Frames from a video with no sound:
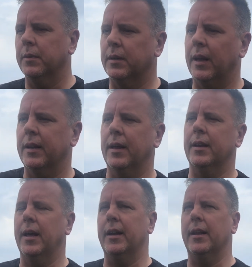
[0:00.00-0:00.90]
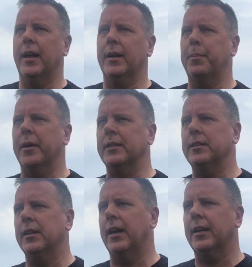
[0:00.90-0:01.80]
and the praise
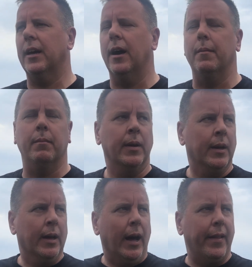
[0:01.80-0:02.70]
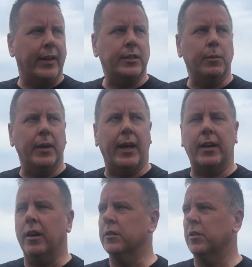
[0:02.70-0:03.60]
today, and that's the way that goes.